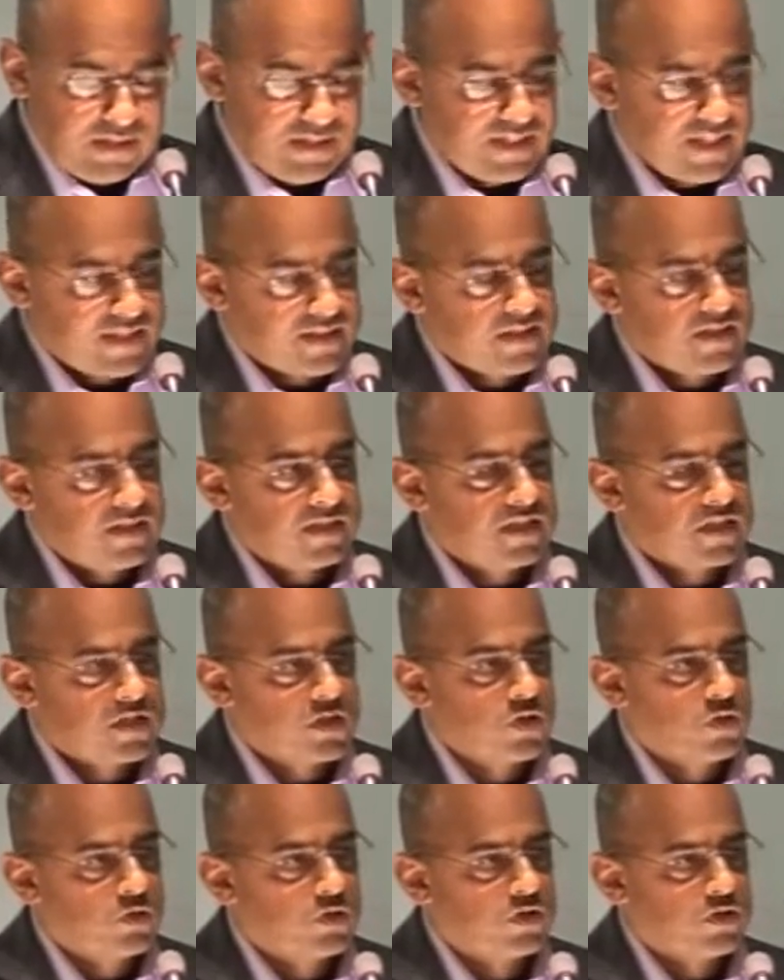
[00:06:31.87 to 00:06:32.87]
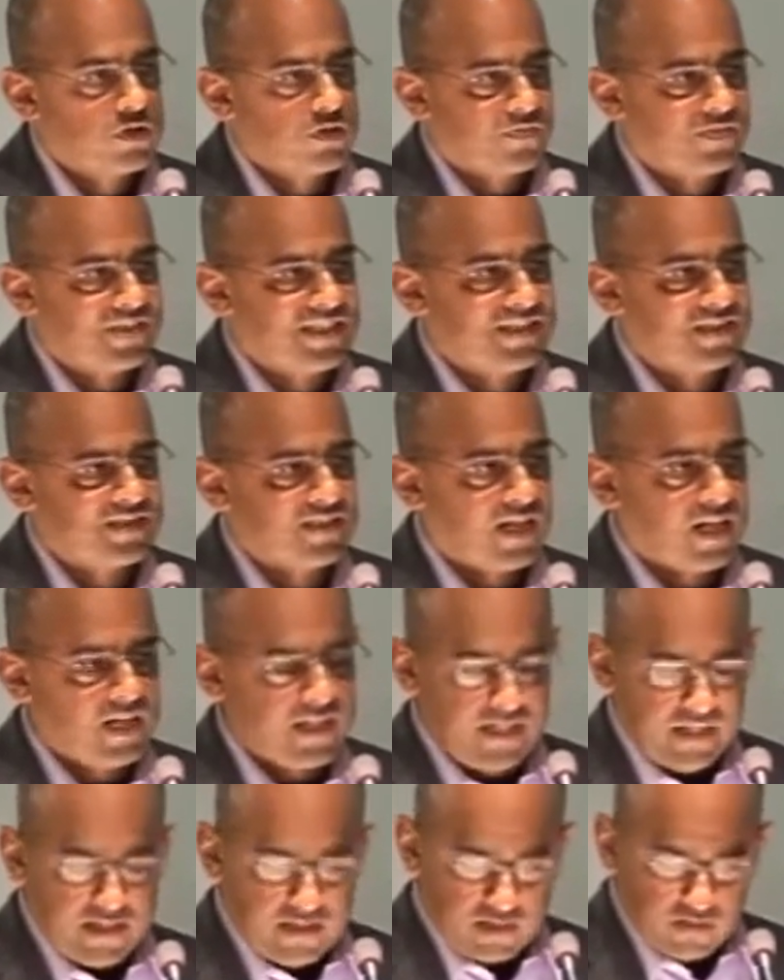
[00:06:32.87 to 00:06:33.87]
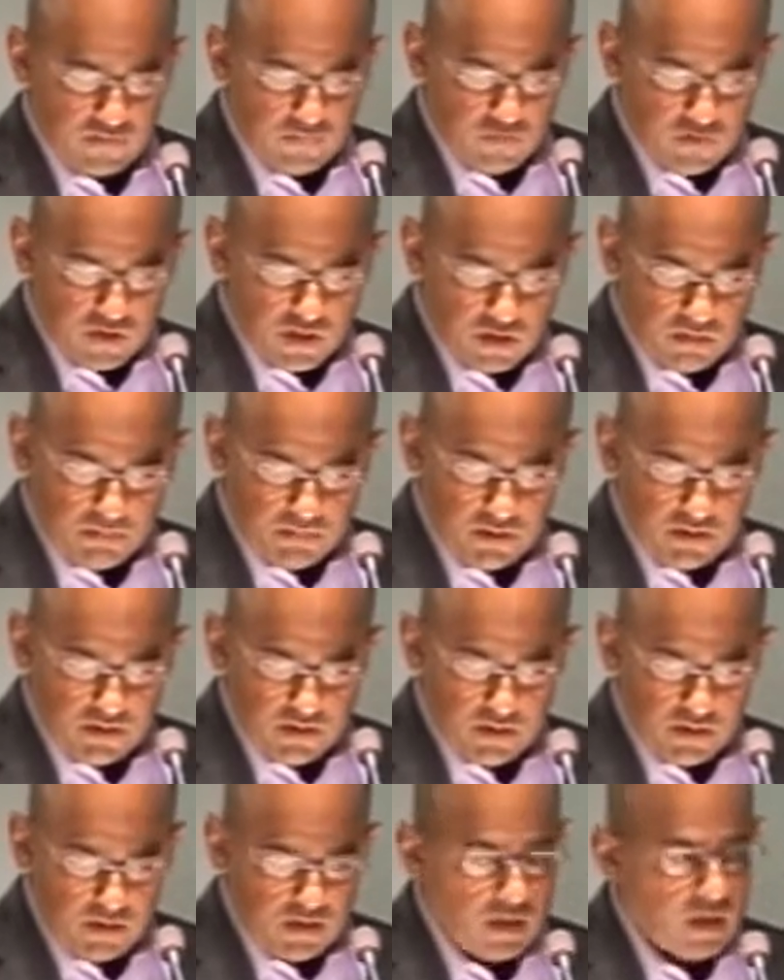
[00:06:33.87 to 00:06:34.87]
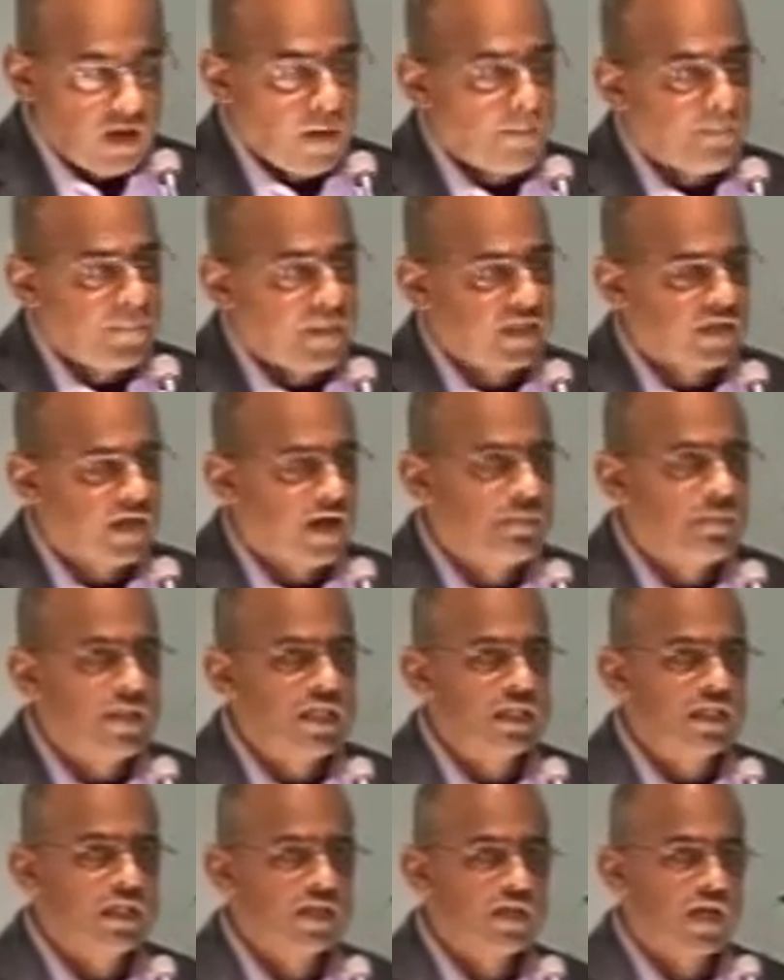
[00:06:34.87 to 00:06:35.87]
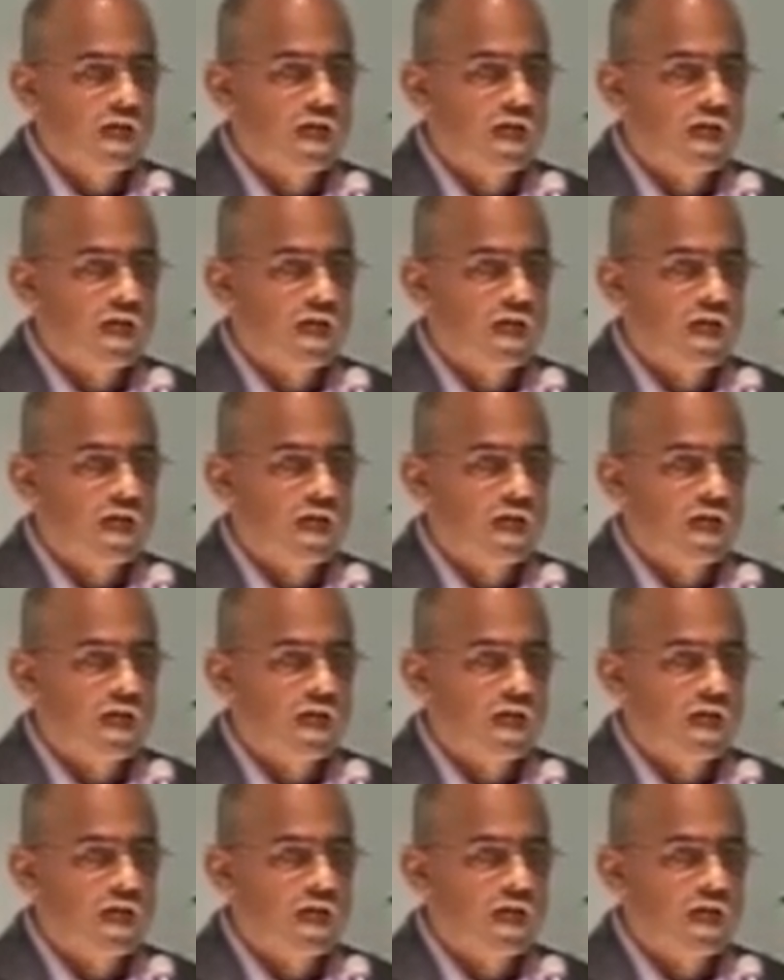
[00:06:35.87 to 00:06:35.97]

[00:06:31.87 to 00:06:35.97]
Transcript: tested this notion of design as a verb, a becoming and